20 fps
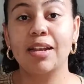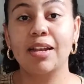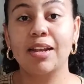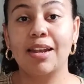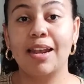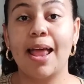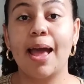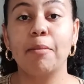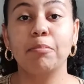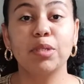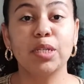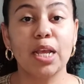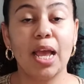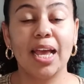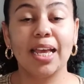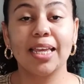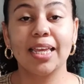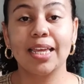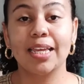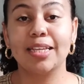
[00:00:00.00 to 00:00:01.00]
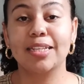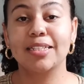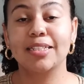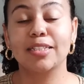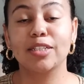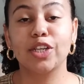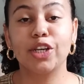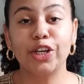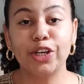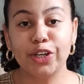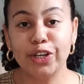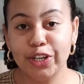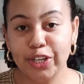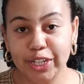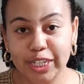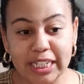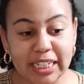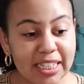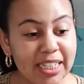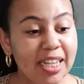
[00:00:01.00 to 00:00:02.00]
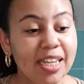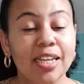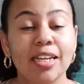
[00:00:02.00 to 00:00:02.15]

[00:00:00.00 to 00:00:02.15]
Lamb shank is cooked.